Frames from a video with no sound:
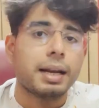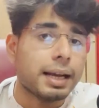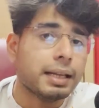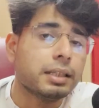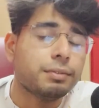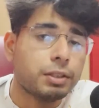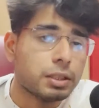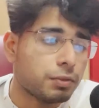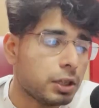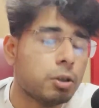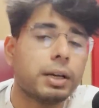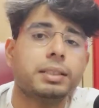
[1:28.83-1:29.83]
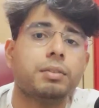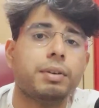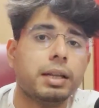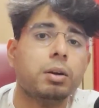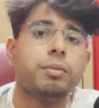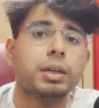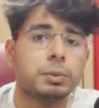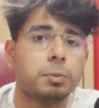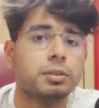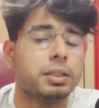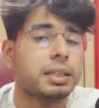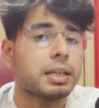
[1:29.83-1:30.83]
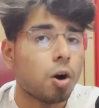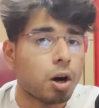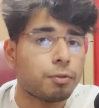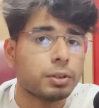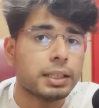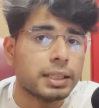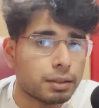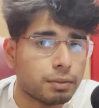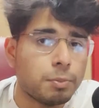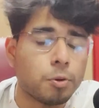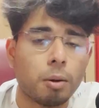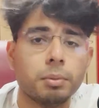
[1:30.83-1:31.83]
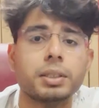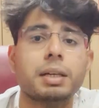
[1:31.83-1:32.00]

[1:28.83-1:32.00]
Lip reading: And again, if this video gets a very good response as I got for the interval problems,